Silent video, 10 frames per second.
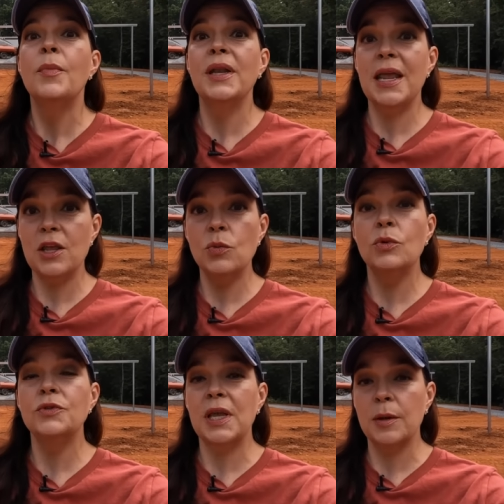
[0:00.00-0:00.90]
but
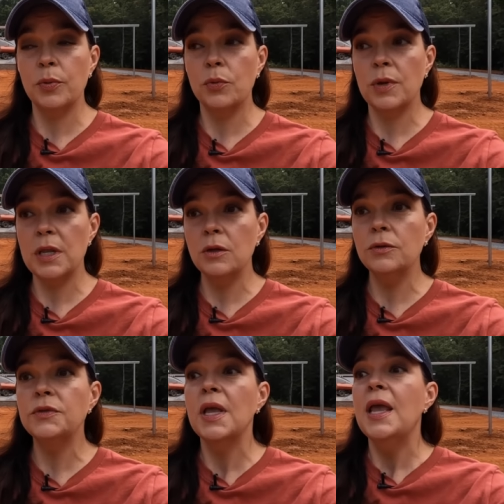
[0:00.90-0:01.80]
annuals and
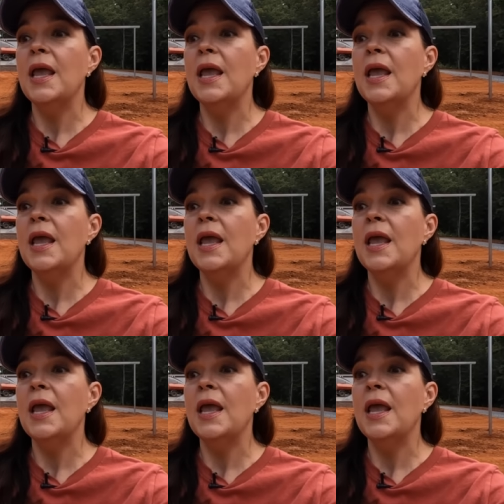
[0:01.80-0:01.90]
perennials.